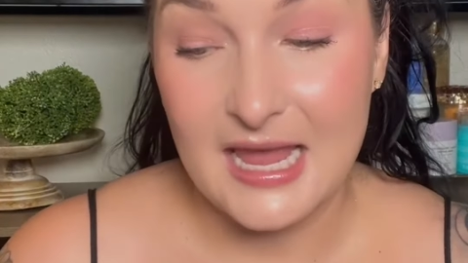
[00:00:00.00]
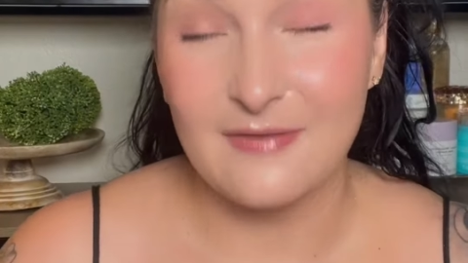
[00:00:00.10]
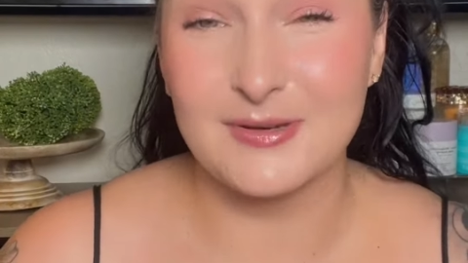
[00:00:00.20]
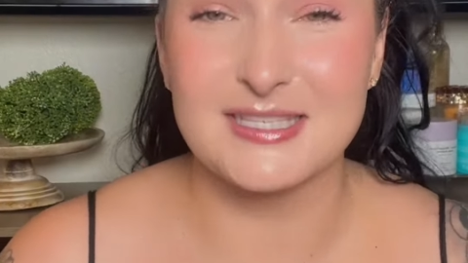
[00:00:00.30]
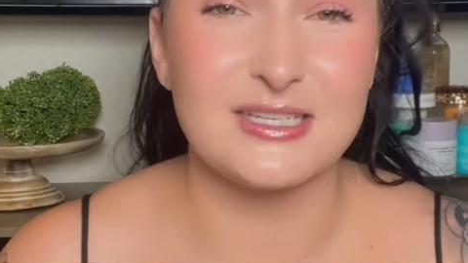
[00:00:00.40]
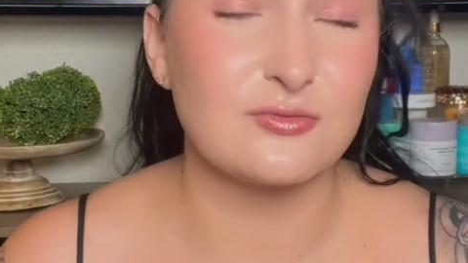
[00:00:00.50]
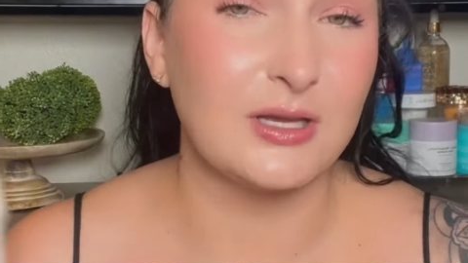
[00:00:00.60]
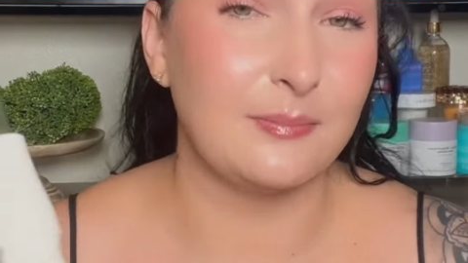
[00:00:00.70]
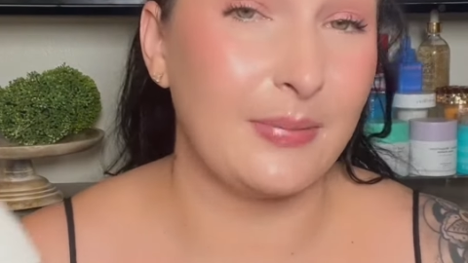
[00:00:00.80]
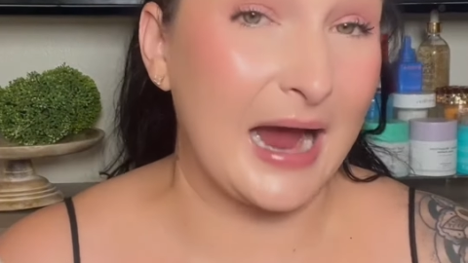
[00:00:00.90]
If my skin's really
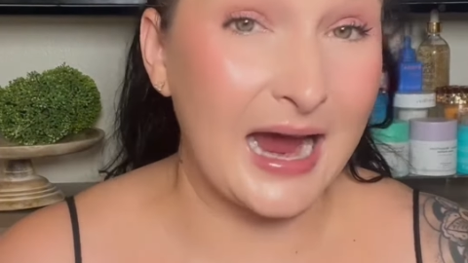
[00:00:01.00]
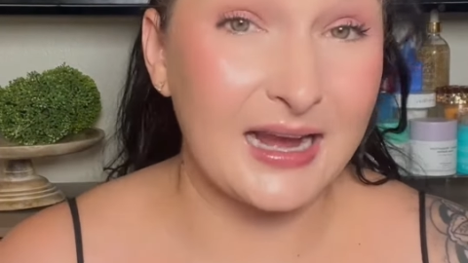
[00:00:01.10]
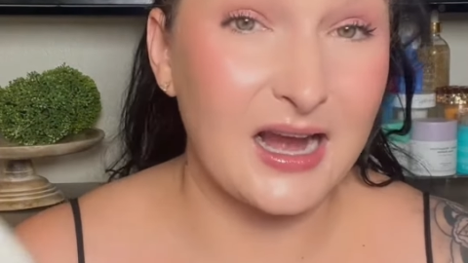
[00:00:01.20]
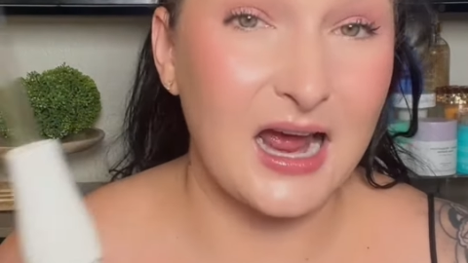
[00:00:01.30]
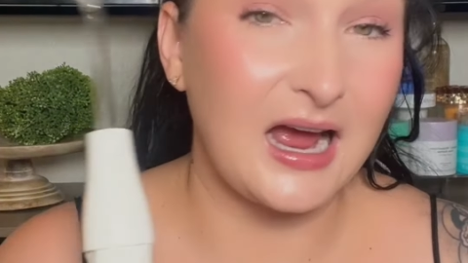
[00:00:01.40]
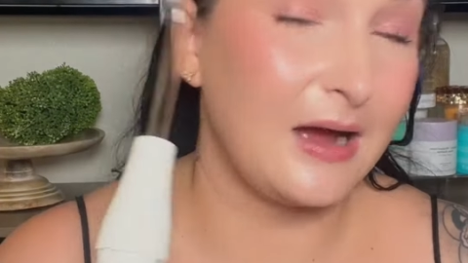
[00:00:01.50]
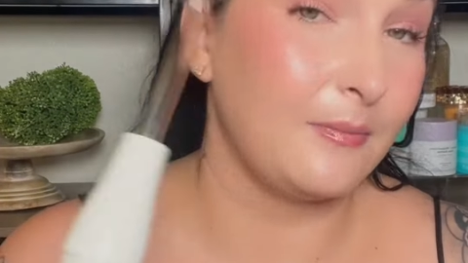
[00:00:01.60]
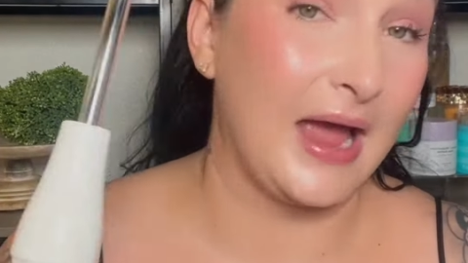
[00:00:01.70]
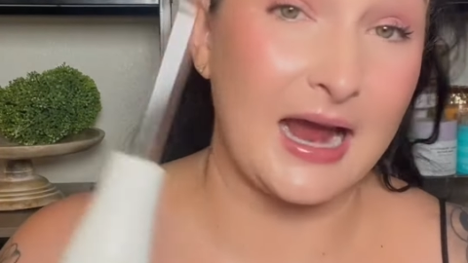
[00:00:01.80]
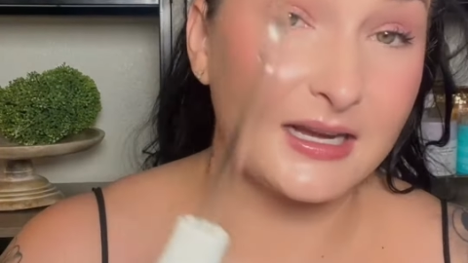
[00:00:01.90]
bad,
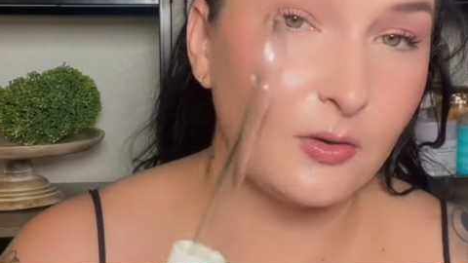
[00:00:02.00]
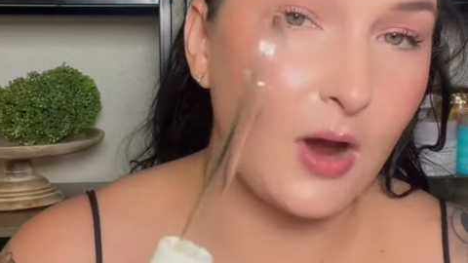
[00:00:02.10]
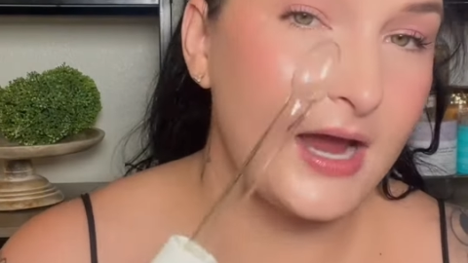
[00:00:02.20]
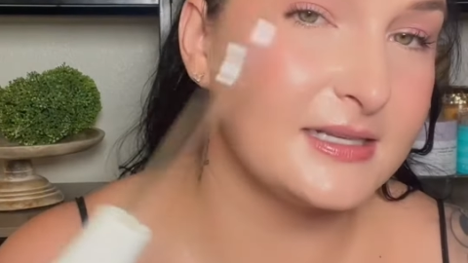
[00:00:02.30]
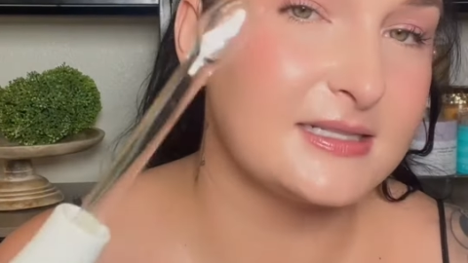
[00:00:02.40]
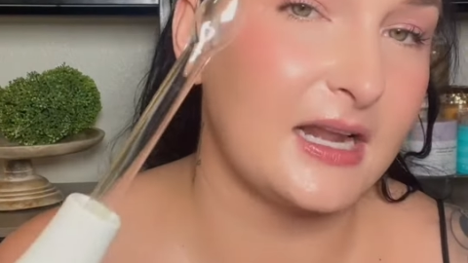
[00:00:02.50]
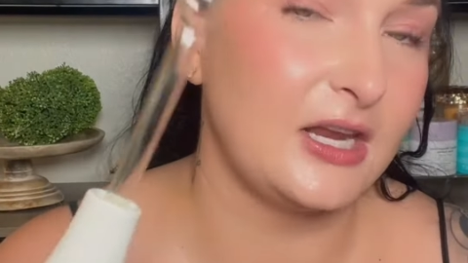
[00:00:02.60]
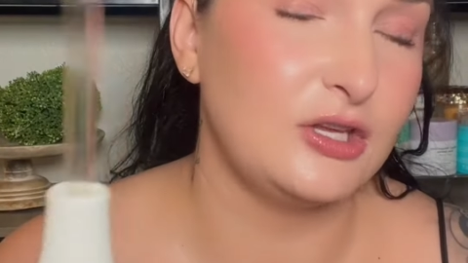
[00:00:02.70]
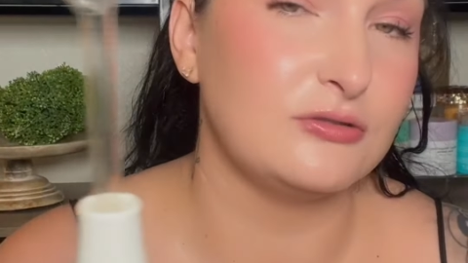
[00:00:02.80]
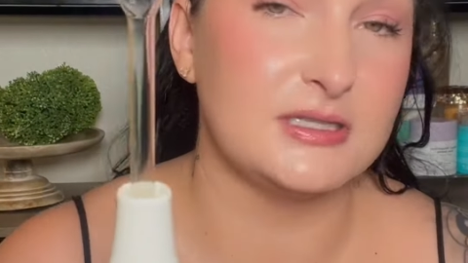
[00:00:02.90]
acne wise, then I
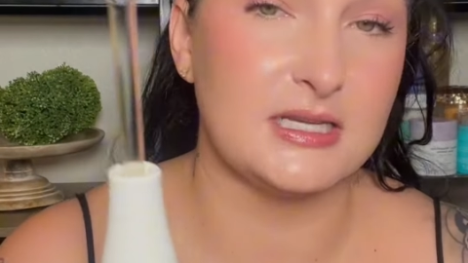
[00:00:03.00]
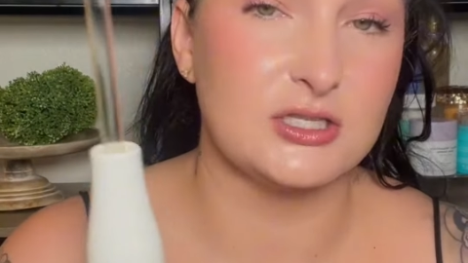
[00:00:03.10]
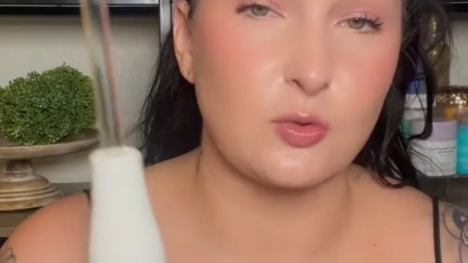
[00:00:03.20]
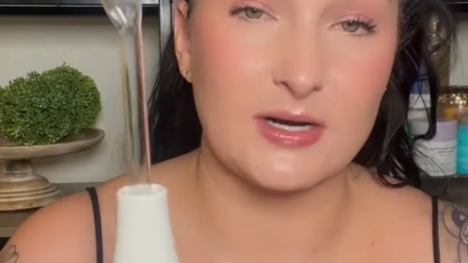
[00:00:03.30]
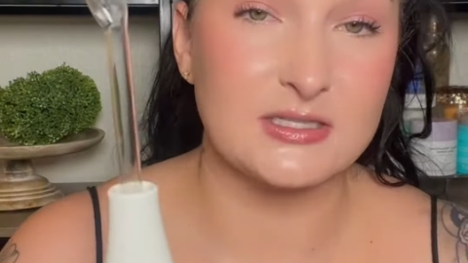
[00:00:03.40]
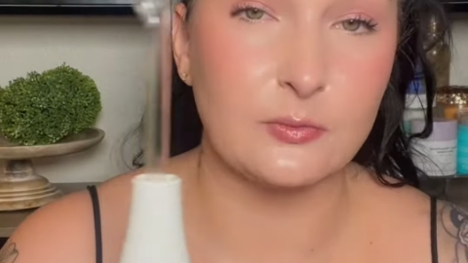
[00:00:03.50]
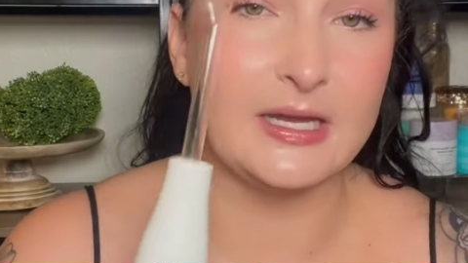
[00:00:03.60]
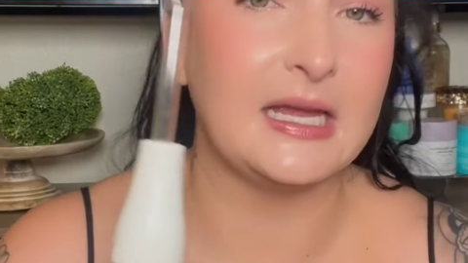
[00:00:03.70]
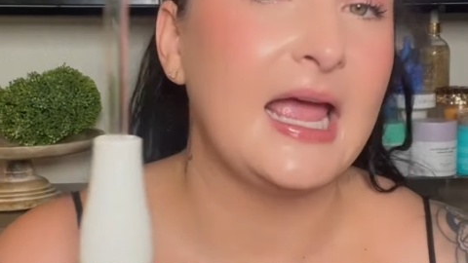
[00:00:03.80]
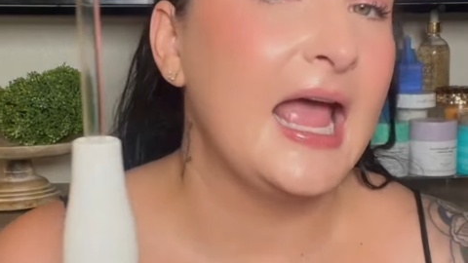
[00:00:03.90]
use this twice a week.